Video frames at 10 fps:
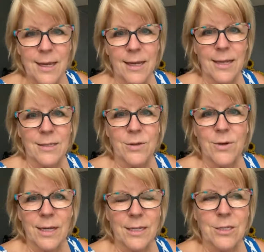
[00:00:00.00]
that gets
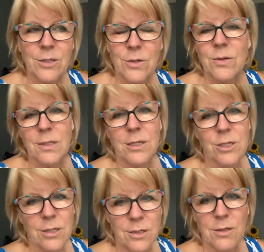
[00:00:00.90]
created to do
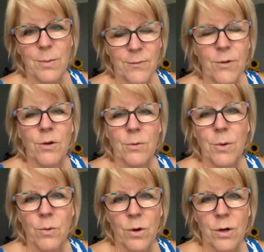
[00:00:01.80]
such intimate,
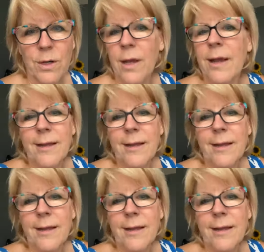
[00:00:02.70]
vulnerable work,